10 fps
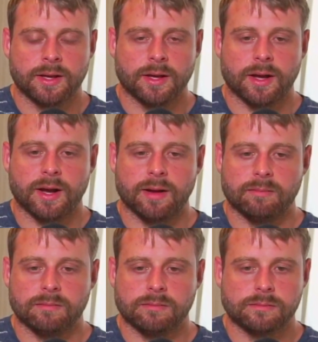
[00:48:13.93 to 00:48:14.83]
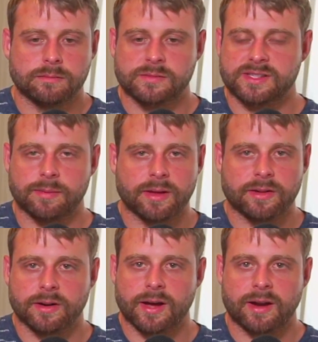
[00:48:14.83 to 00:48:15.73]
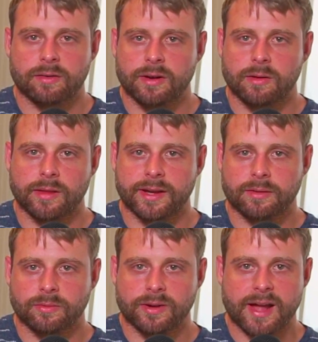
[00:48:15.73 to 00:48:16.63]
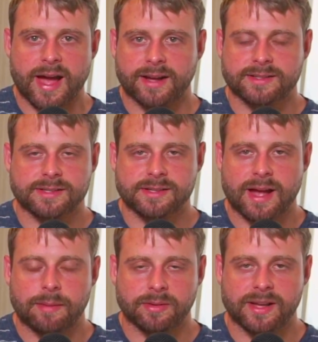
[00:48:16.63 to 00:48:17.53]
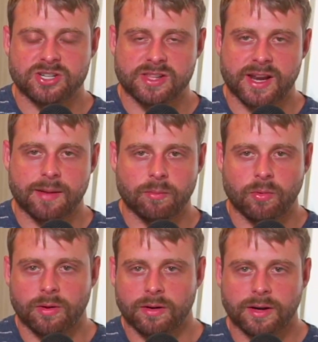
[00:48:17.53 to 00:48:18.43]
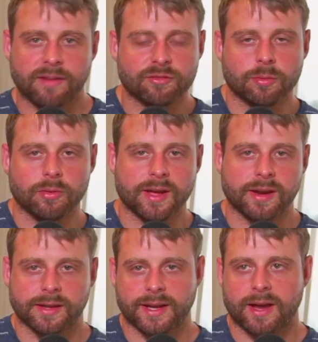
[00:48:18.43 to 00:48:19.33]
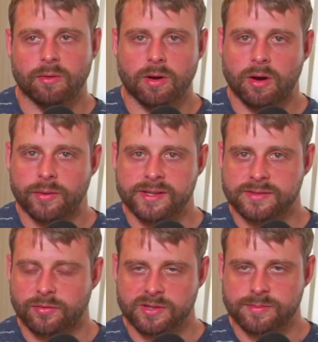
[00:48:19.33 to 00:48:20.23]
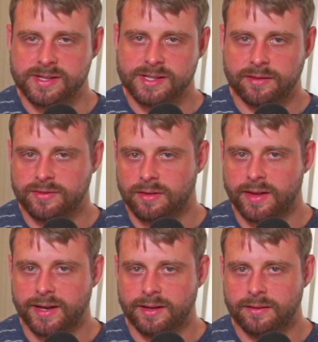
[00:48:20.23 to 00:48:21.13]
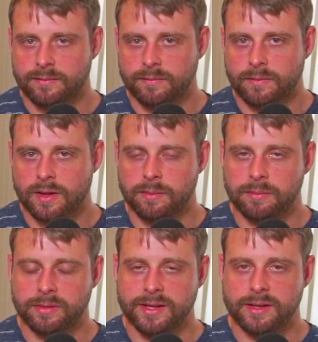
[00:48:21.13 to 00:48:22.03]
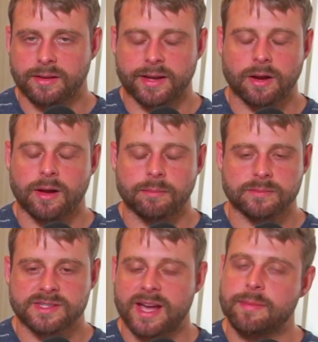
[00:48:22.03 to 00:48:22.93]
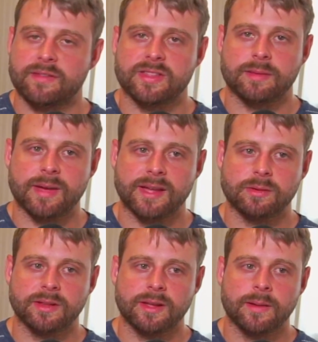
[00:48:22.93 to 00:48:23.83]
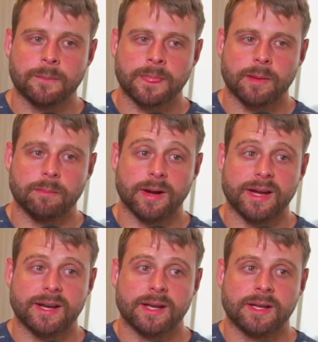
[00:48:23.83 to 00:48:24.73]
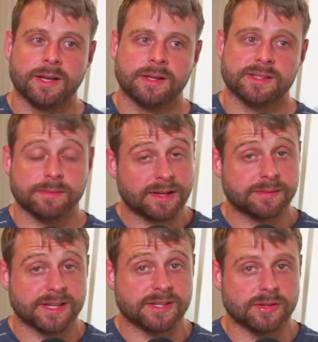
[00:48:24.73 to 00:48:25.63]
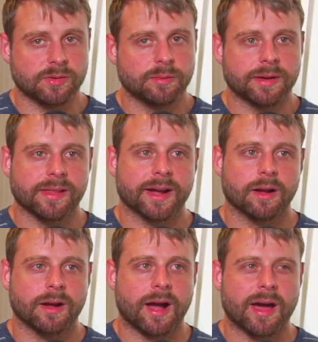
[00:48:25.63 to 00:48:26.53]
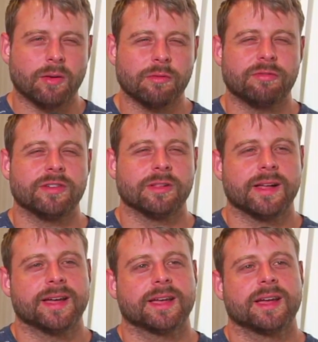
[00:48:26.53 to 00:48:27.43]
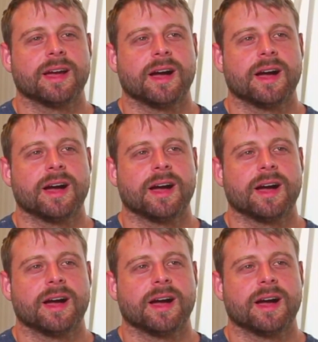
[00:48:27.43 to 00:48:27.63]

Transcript: some other, I don't know, like React application that I'm more comfortable in, like I don't always force myself to like complete, like type everything manually, but sometimes I do. But like I don't feel like